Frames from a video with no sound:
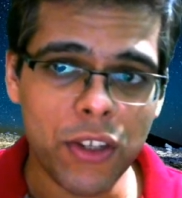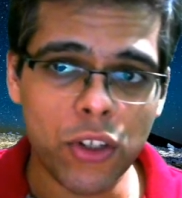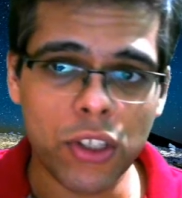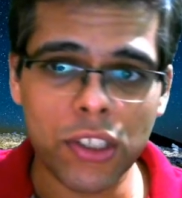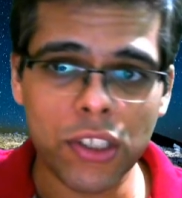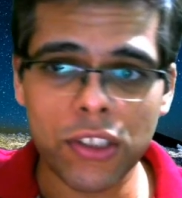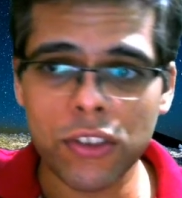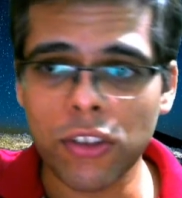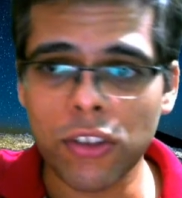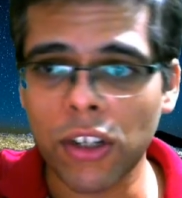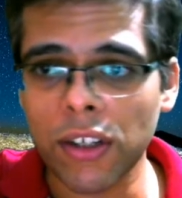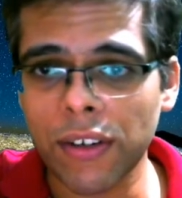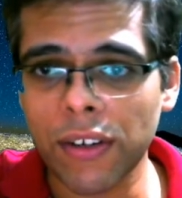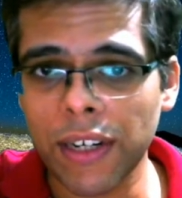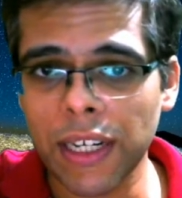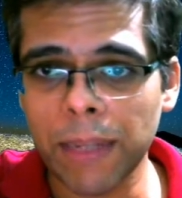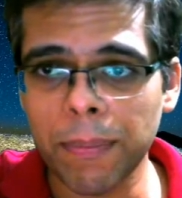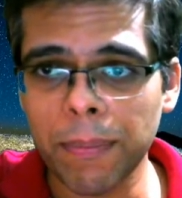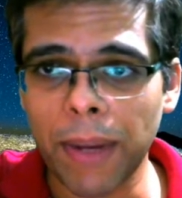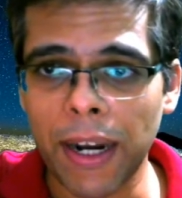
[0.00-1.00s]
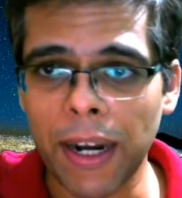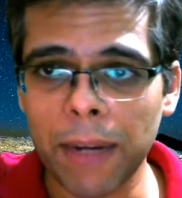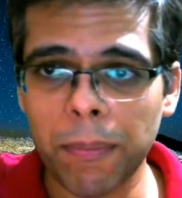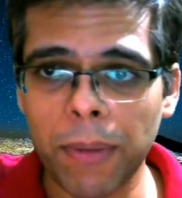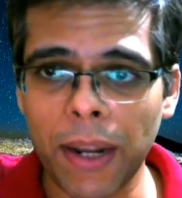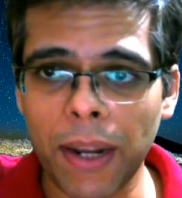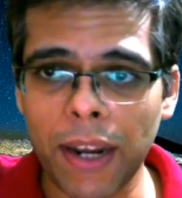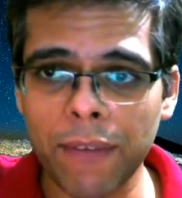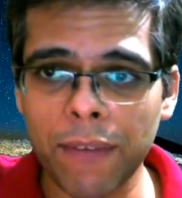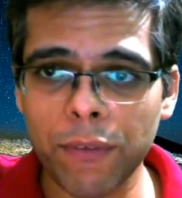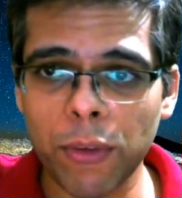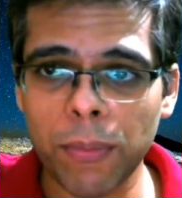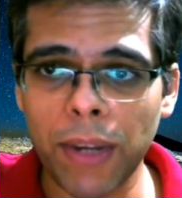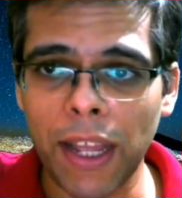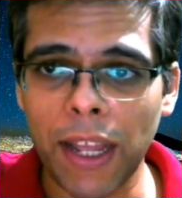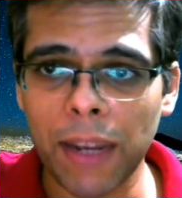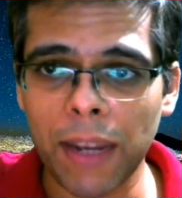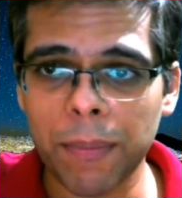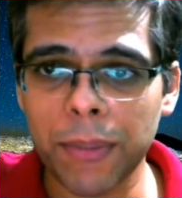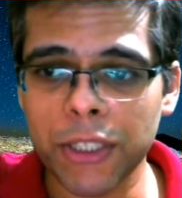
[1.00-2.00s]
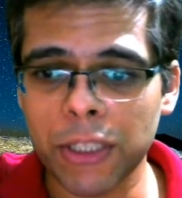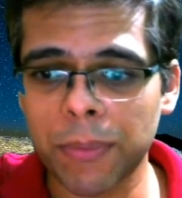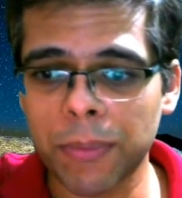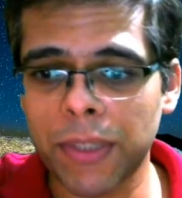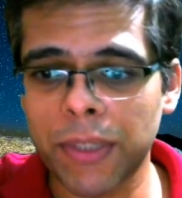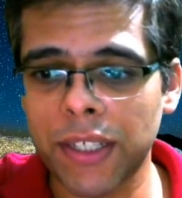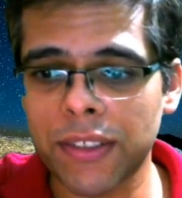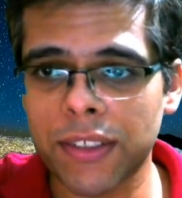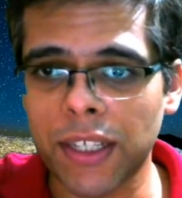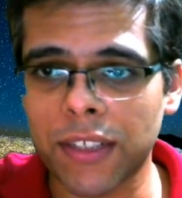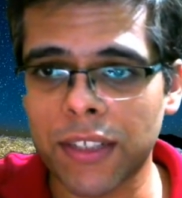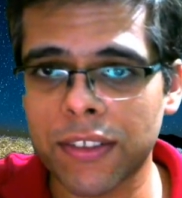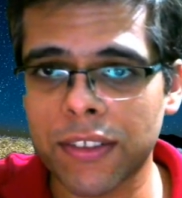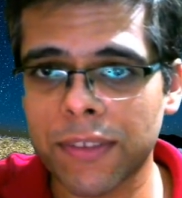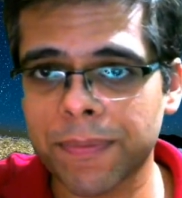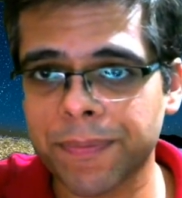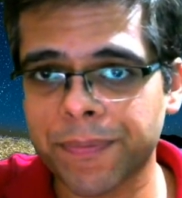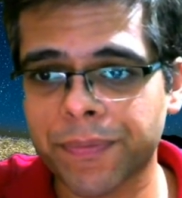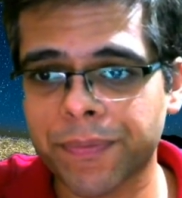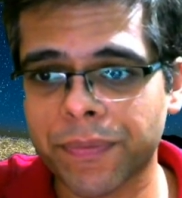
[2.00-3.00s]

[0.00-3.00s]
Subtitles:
But this is not a really bad plan for black. Bishop d6.